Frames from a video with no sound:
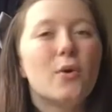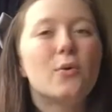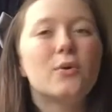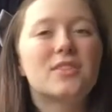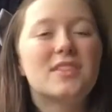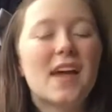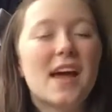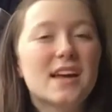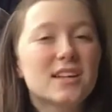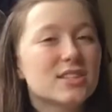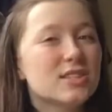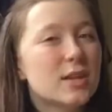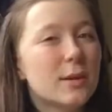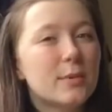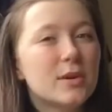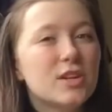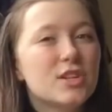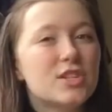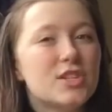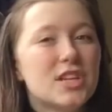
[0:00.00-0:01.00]
with the
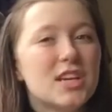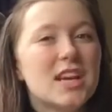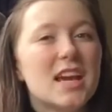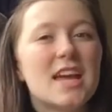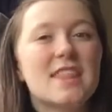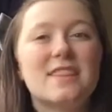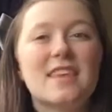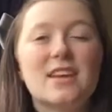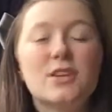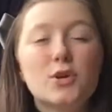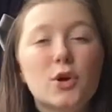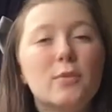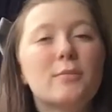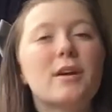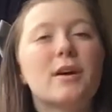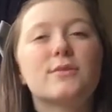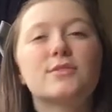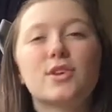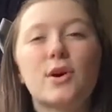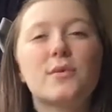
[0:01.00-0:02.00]
SWG, and they told
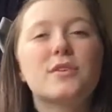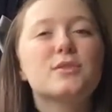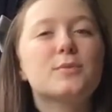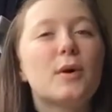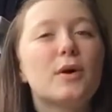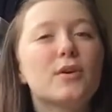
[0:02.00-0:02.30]
me I was always